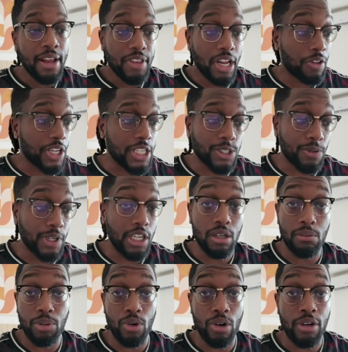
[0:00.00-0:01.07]
Now these are really
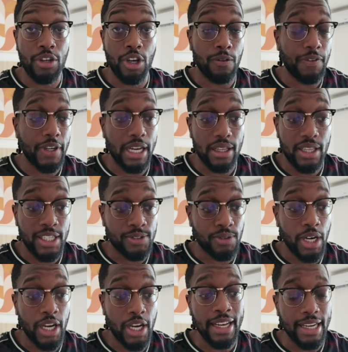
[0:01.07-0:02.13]
important, don't forget these,
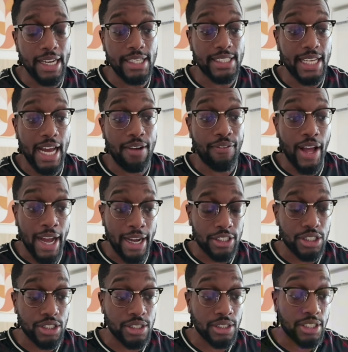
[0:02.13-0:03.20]
right? It needs to have
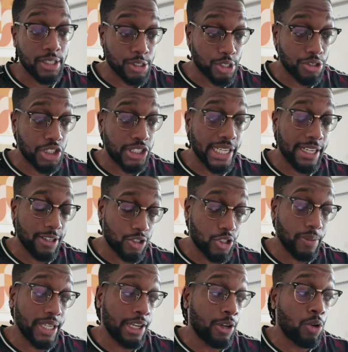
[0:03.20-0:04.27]
actions associated
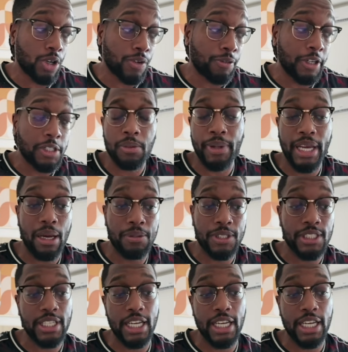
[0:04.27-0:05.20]
to it in order for it to be able to